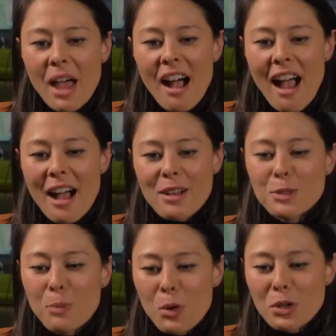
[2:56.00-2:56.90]
about our
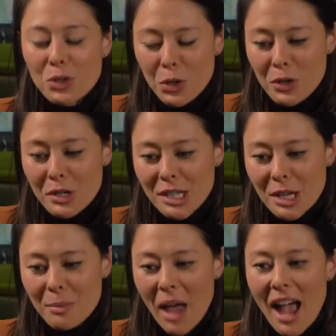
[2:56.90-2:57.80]
sport,
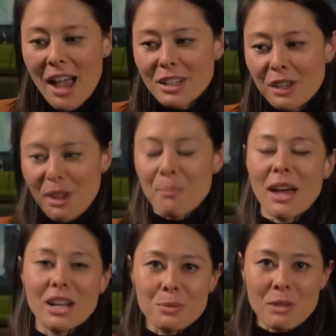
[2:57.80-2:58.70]
tourism and event
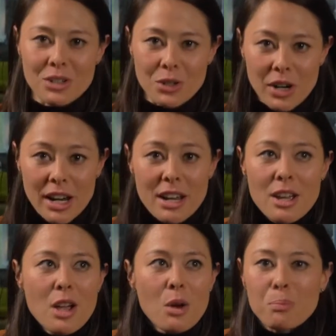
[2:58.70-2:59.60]
management degree,
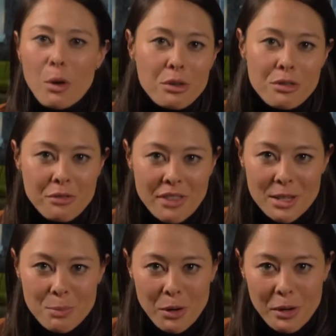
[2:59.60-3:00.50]
both of
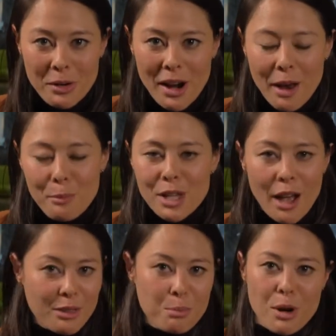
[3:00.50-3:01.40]
these programs
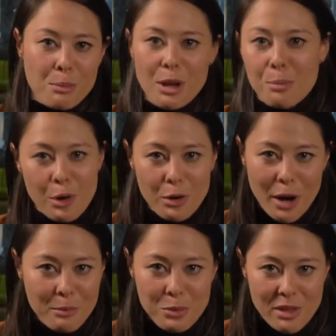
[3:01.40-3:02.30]
are the premier
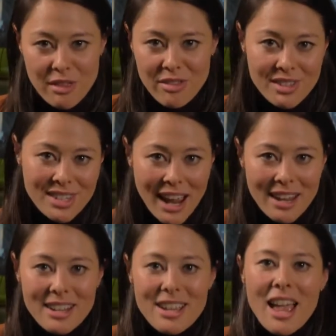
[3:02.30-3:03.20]
programs within the
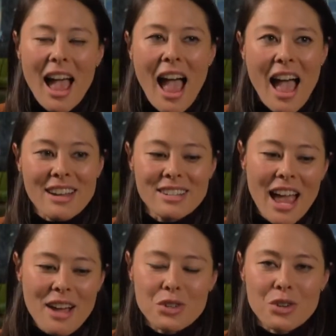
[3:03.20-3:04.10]
state. And our